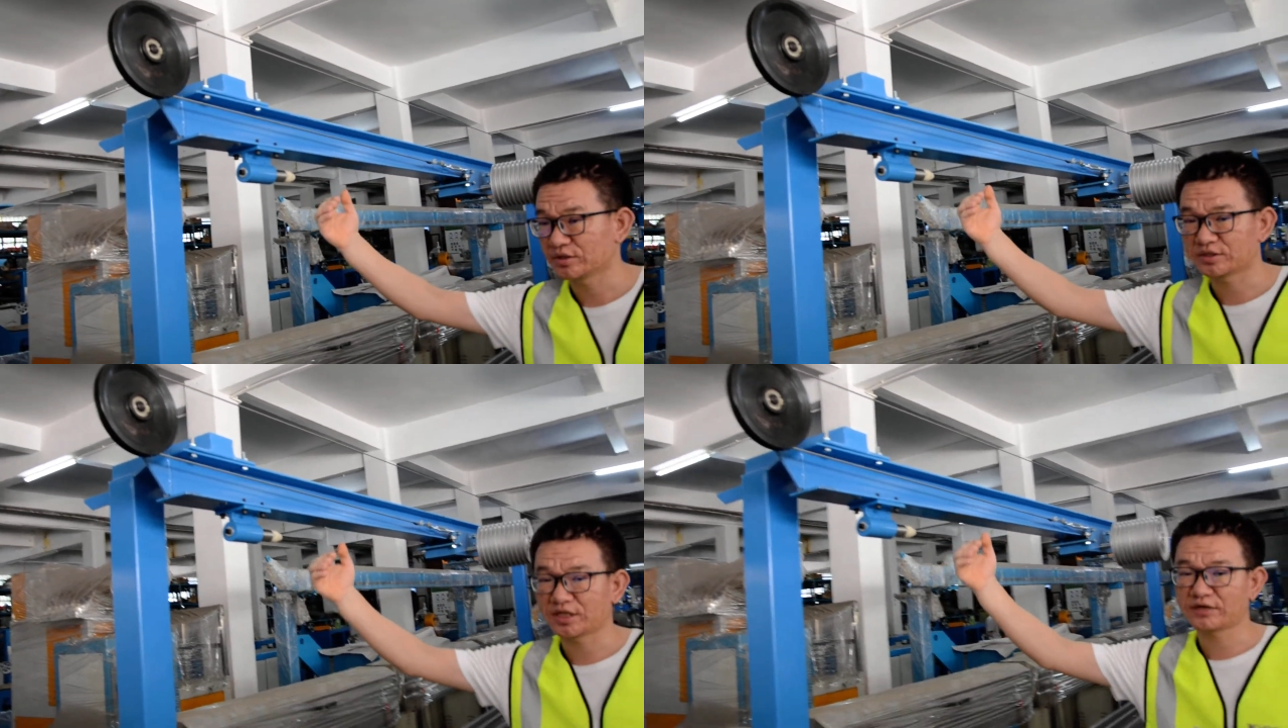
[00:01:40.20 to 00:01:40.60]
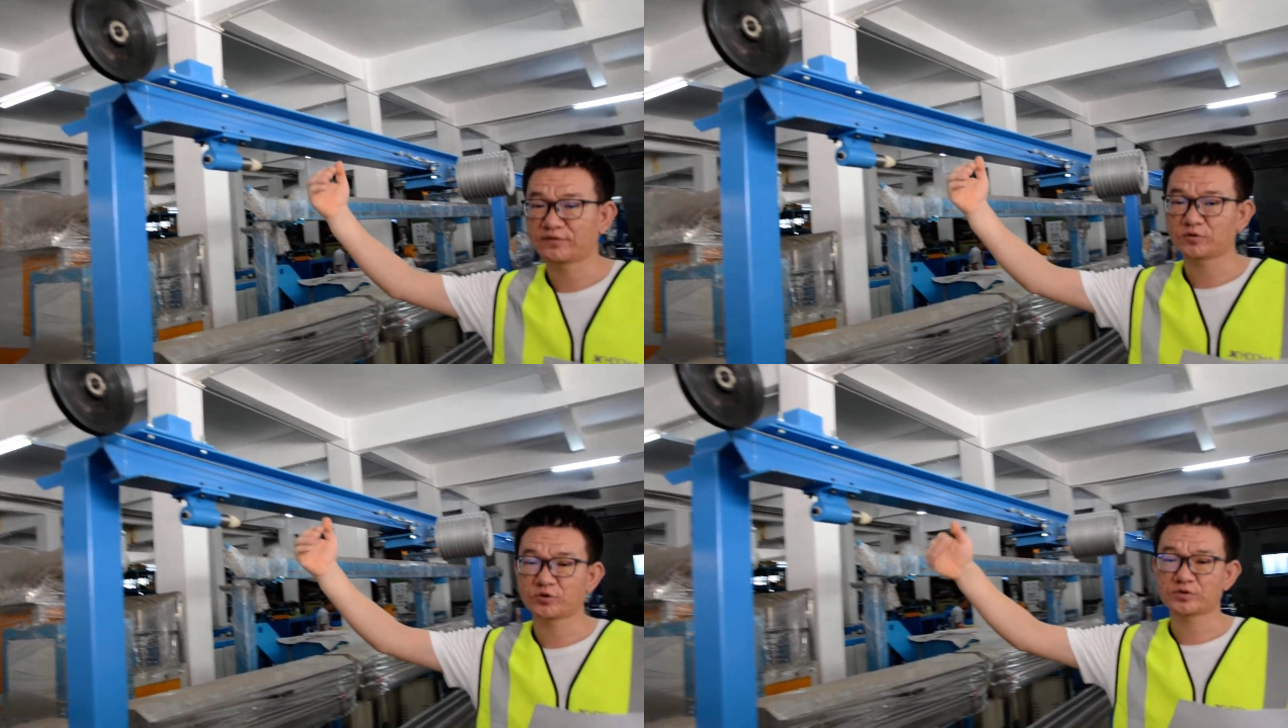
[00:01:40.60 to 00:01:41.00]
take
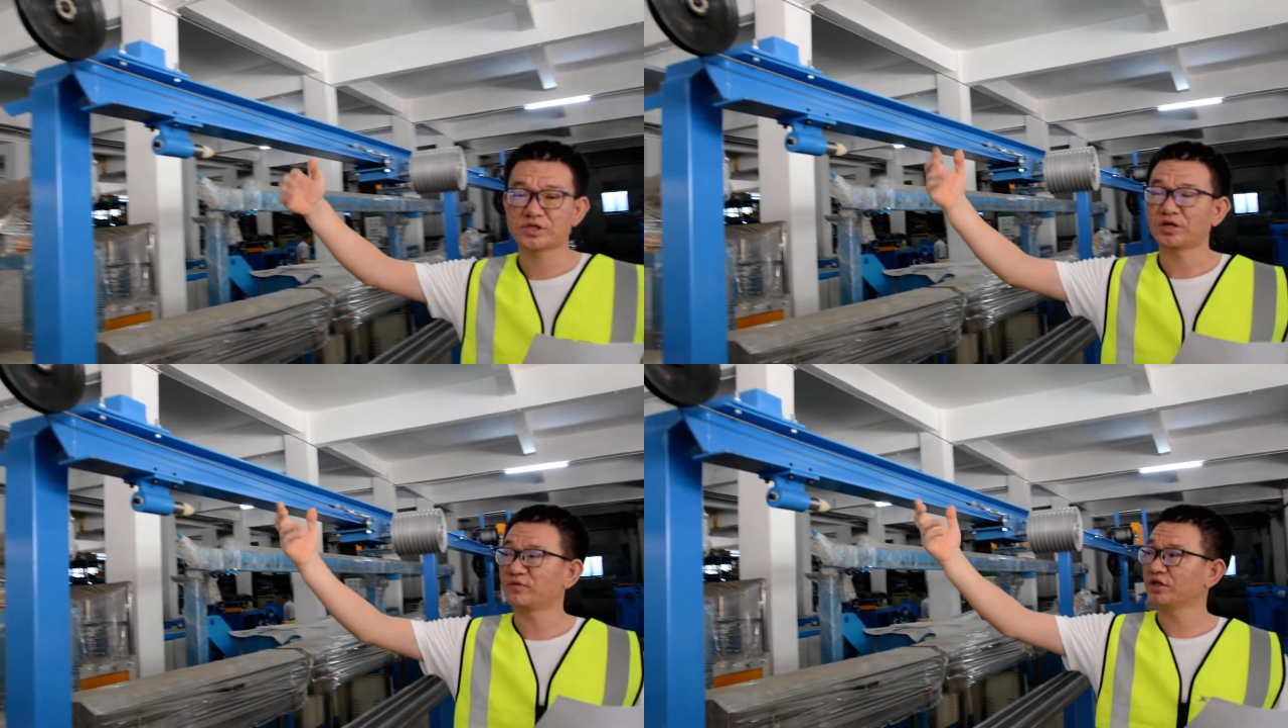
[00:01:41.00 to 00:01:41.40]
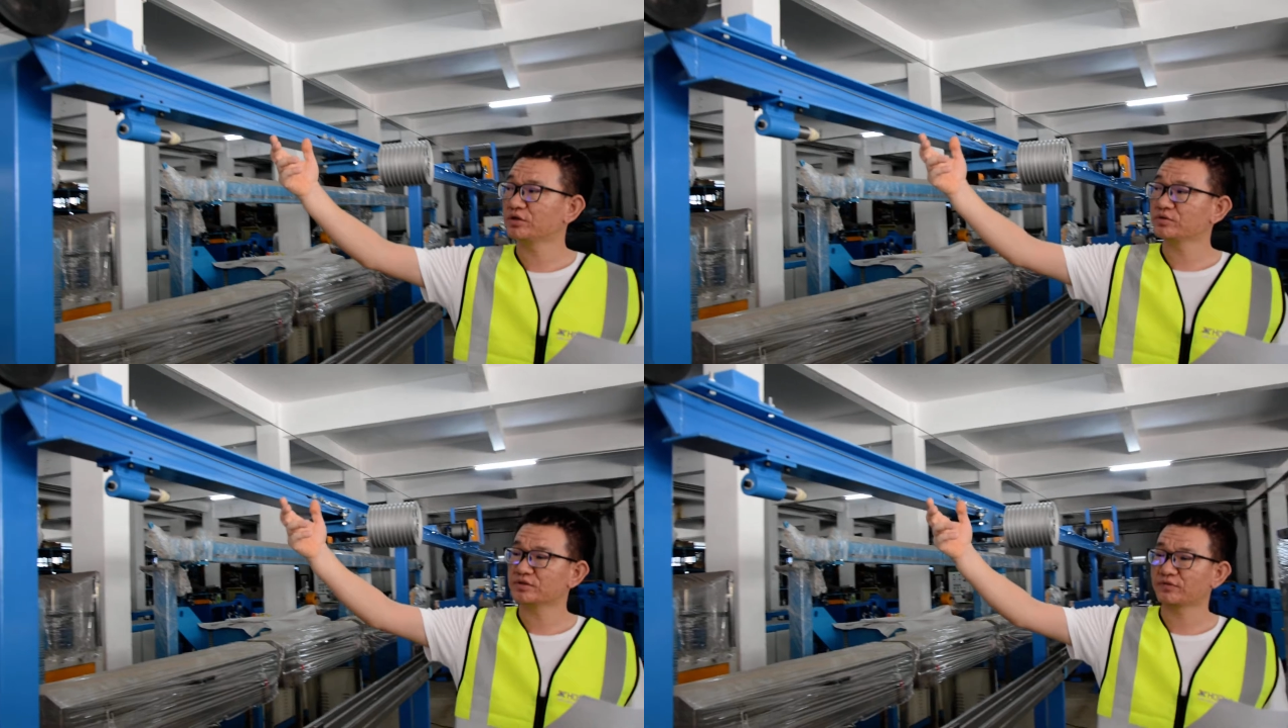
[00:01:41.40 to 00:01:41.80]
photos and
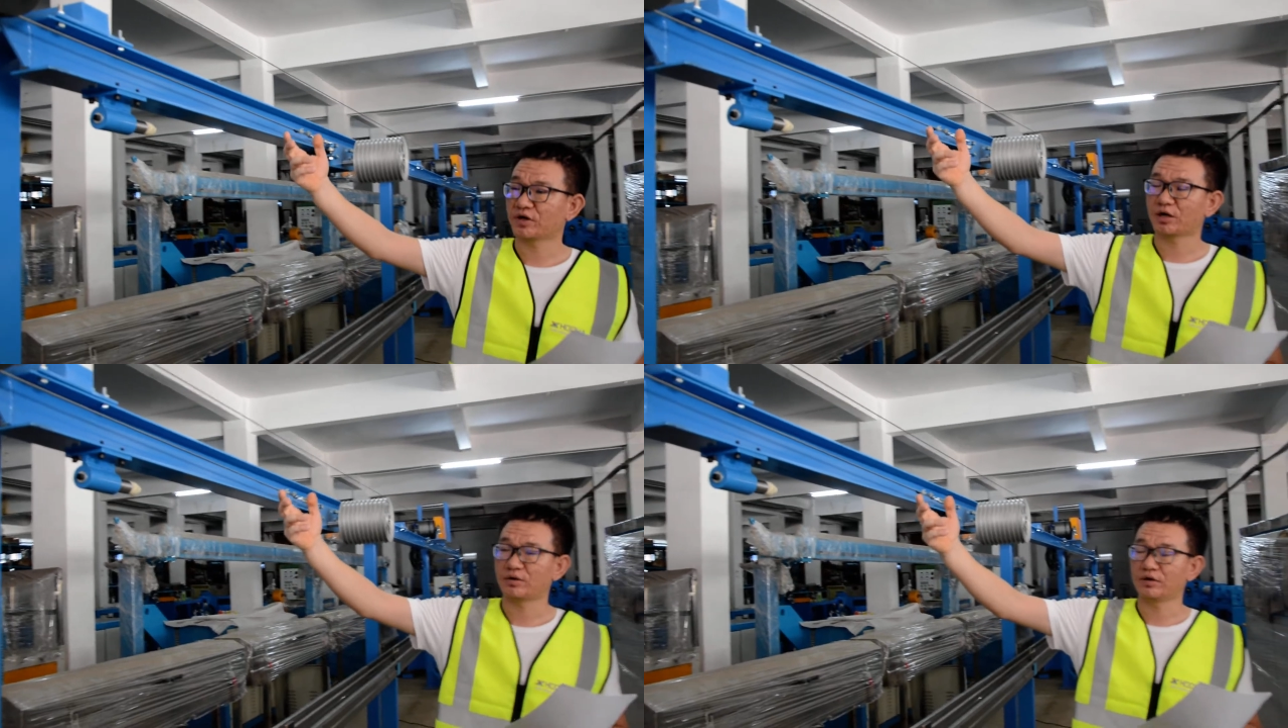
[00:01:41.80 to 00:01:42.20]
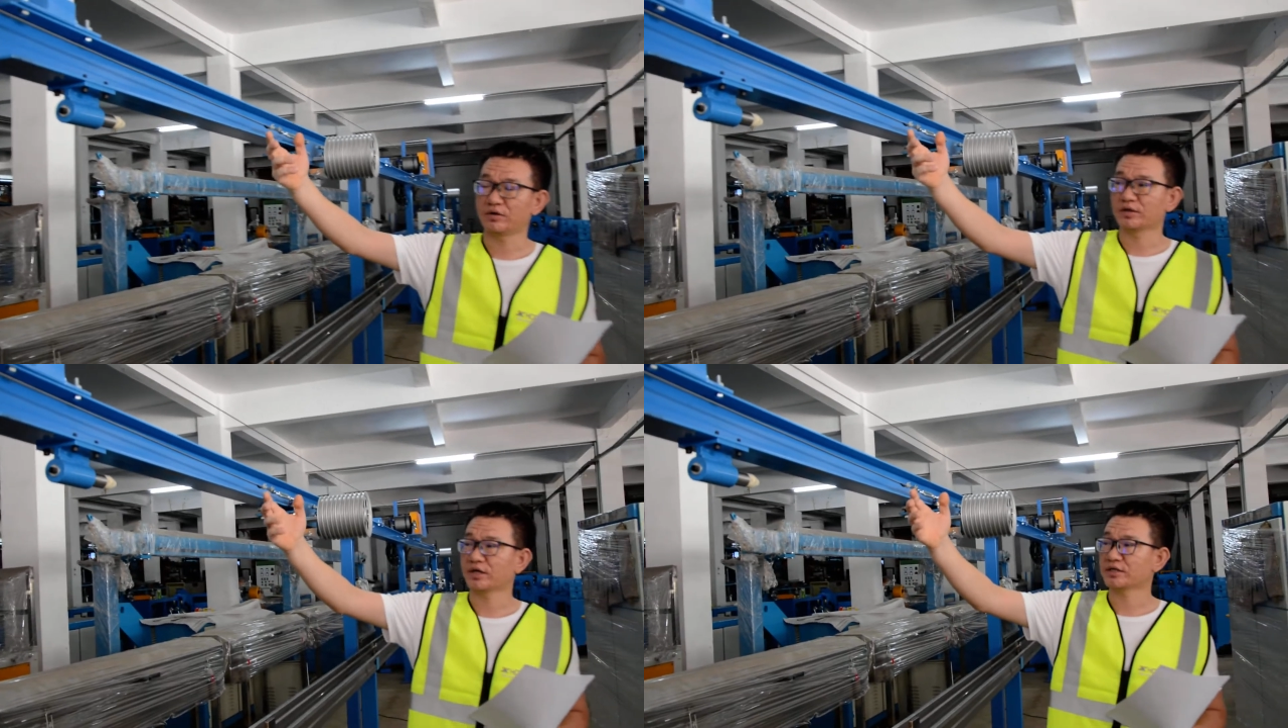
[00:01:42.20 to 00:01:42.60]
videos for our
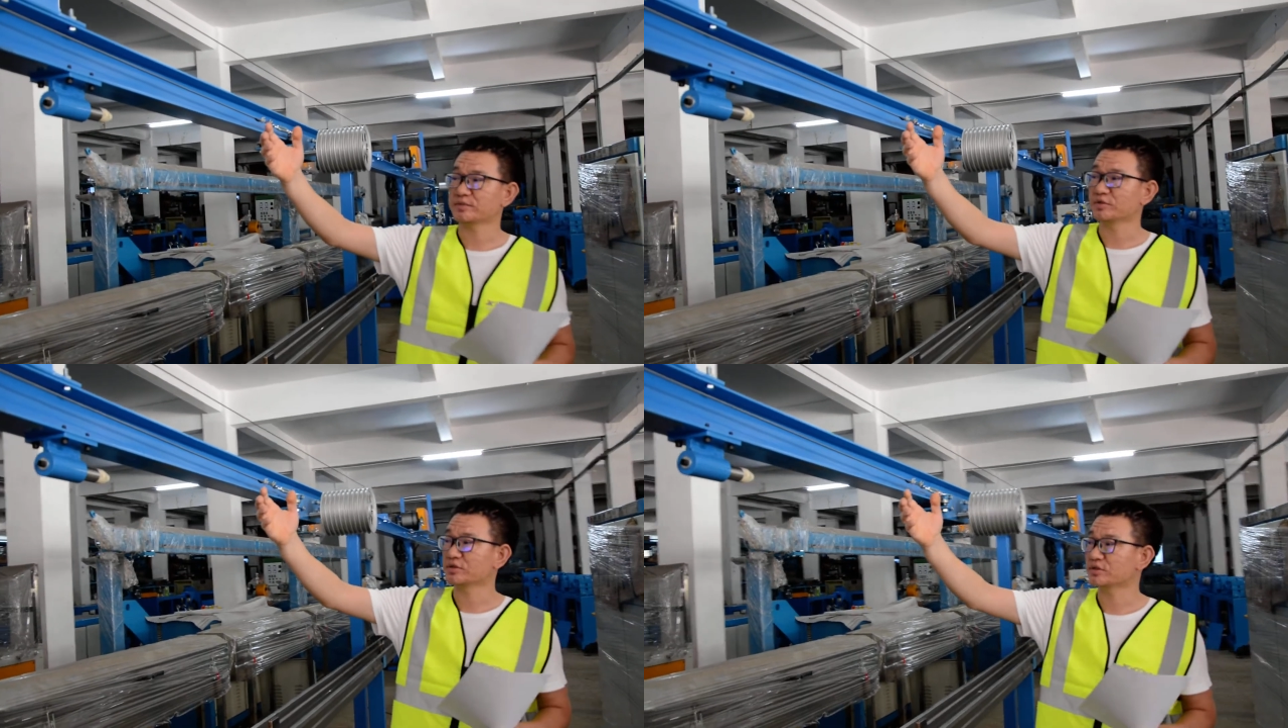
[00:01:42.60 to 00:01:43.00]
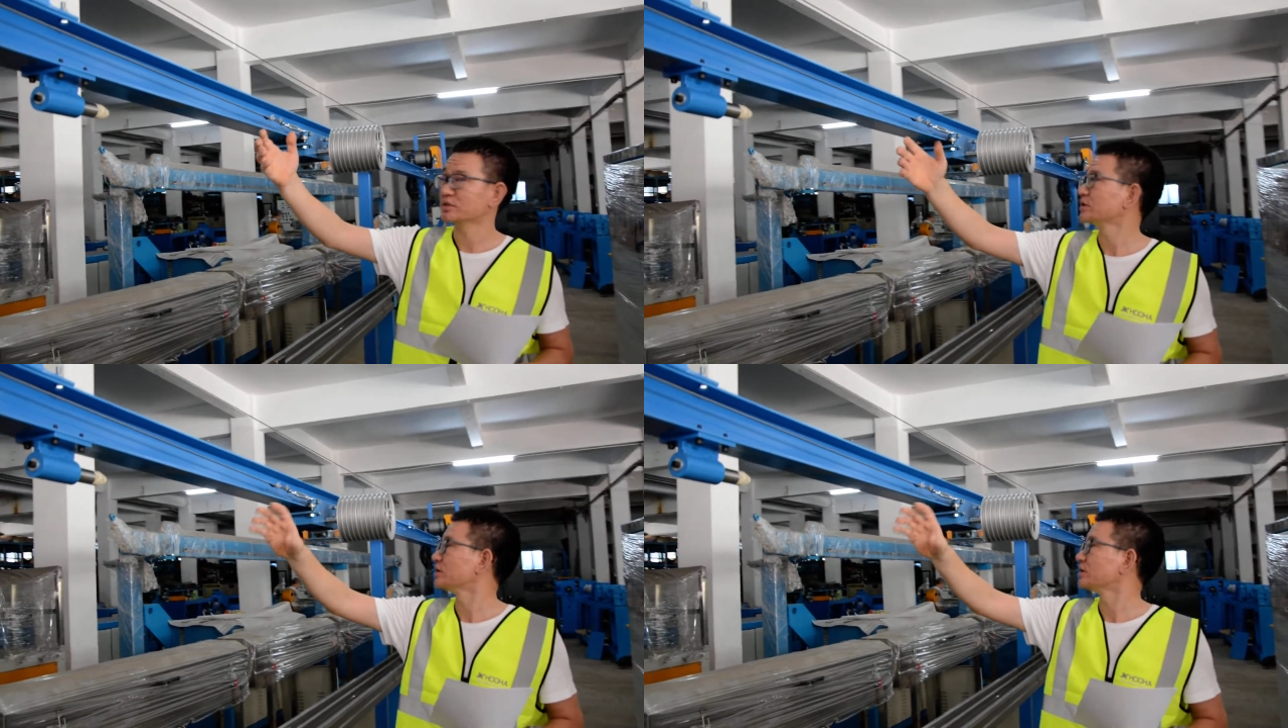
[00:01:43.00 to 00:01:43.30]
customers,